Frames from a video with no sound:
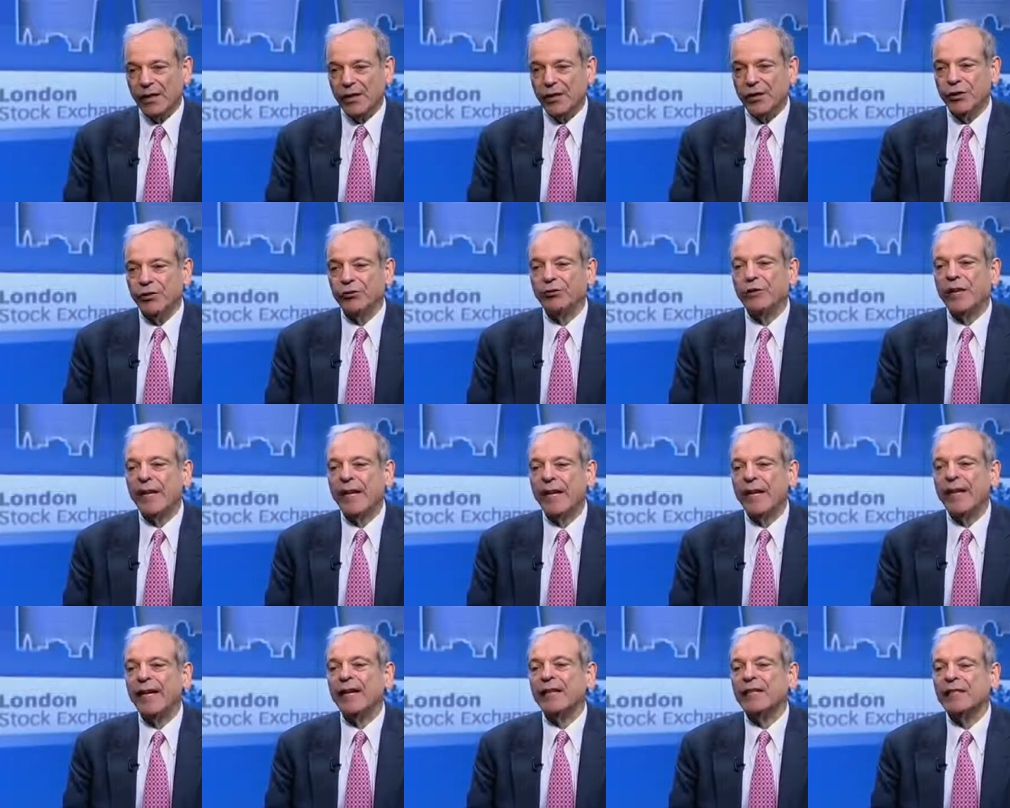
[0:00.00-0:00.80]
You
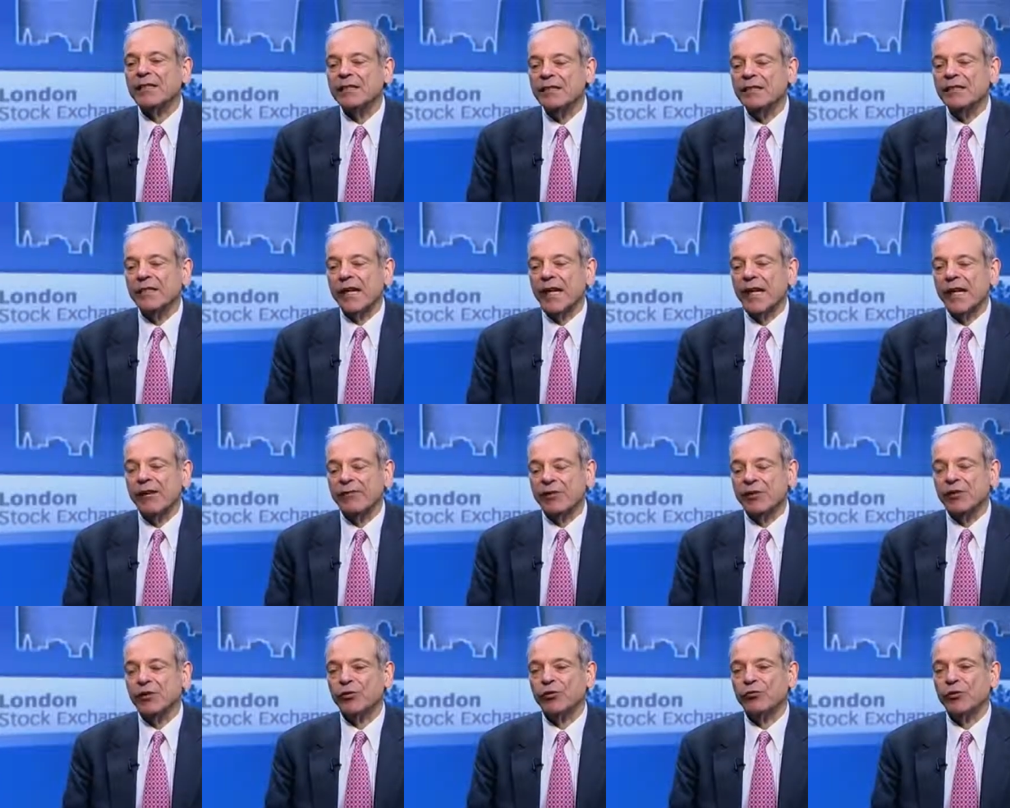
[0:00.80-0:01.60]
can't save
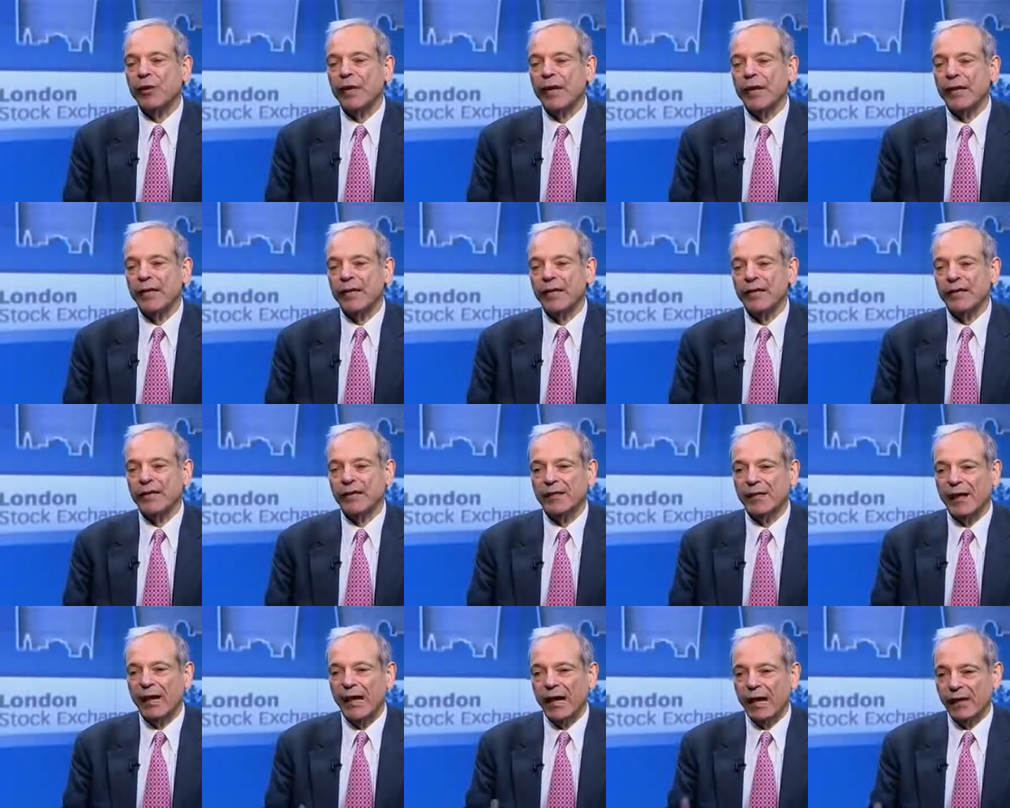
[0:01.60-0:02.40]
your way
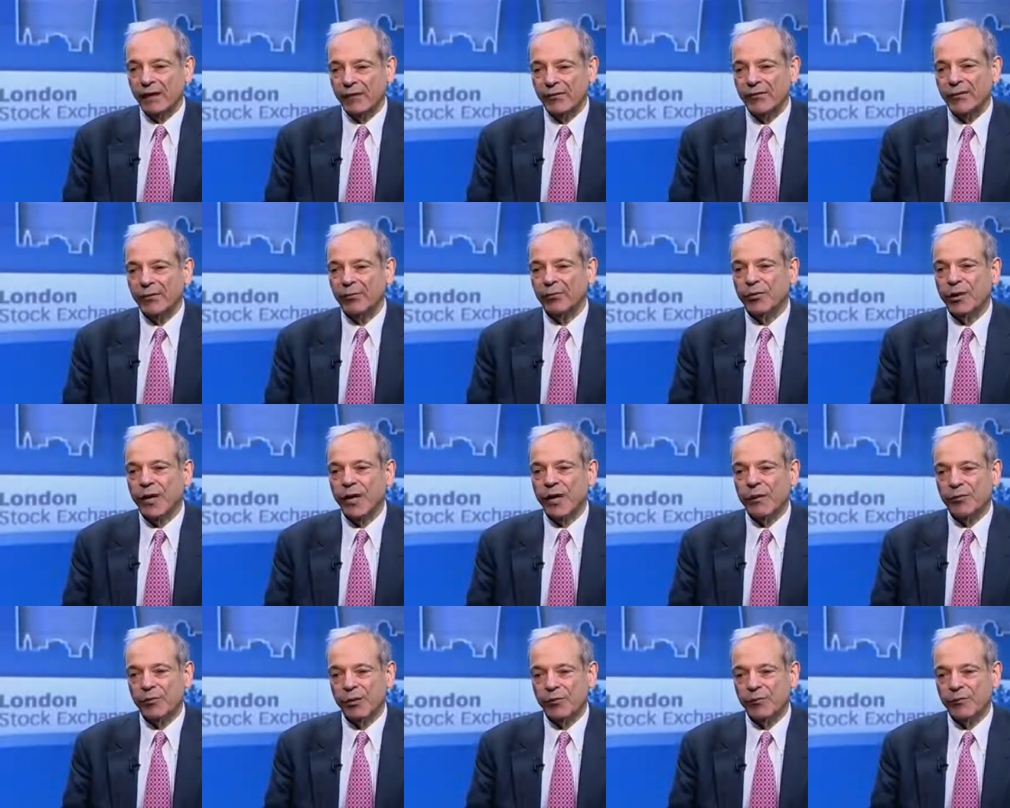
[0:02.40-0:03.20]
out of the
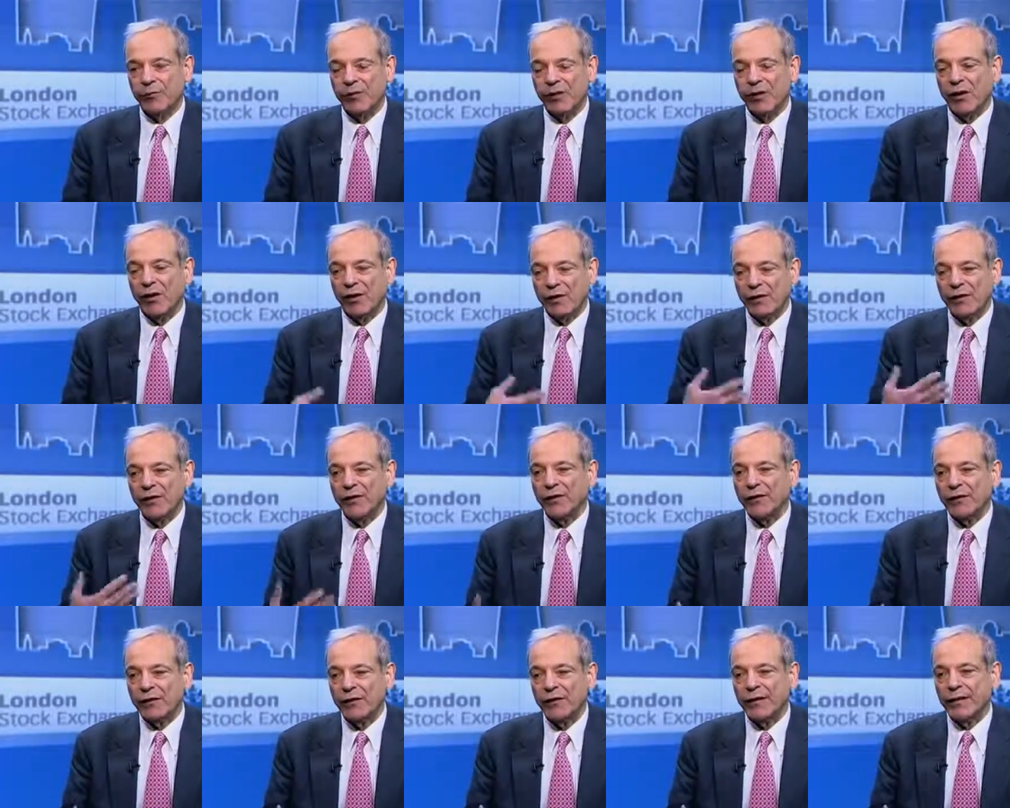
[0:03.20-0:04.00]
problems.
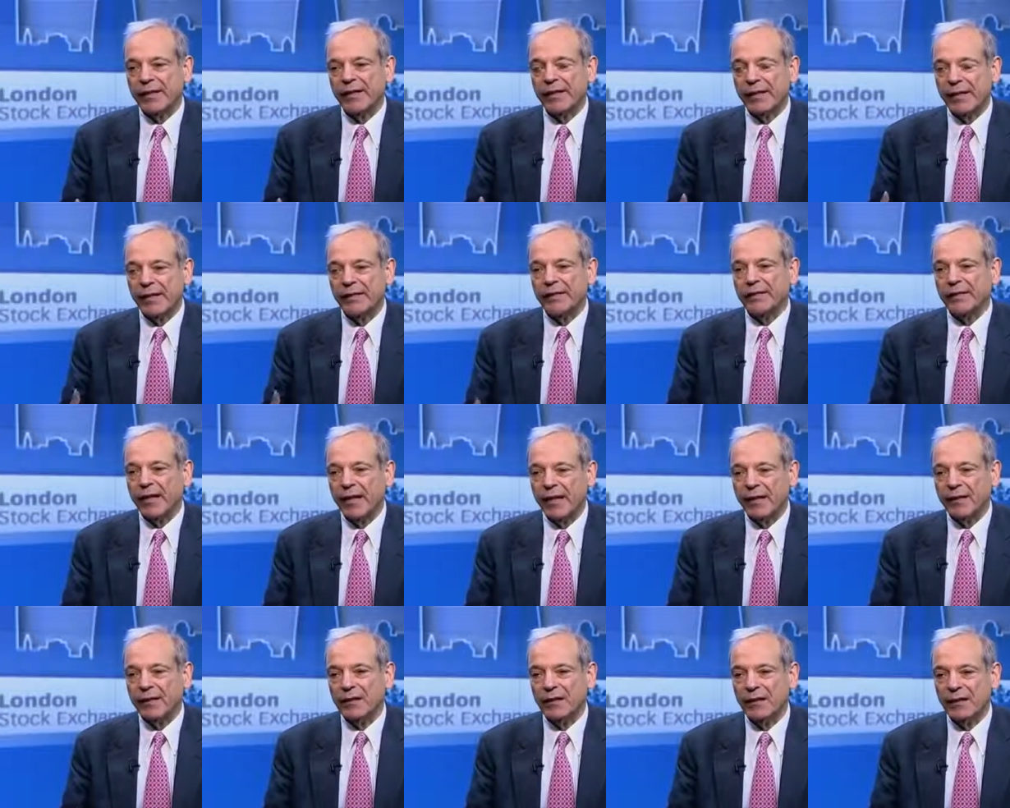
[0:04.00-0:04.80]
Austerity is
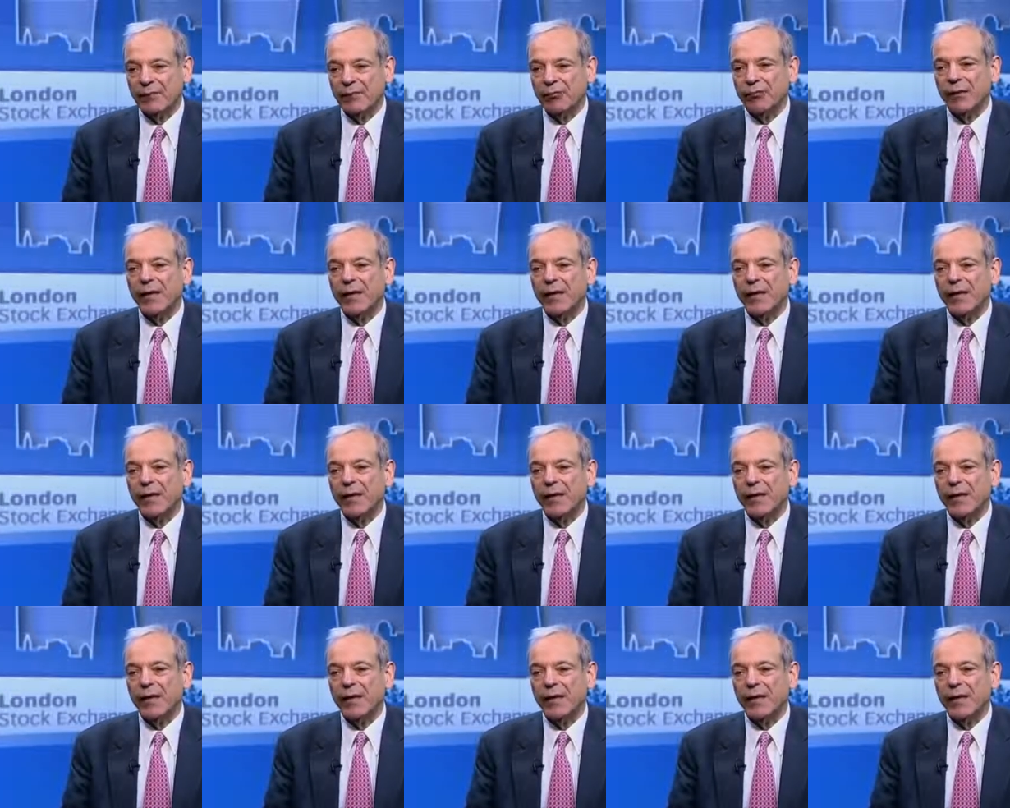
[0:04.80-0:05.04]
not enough.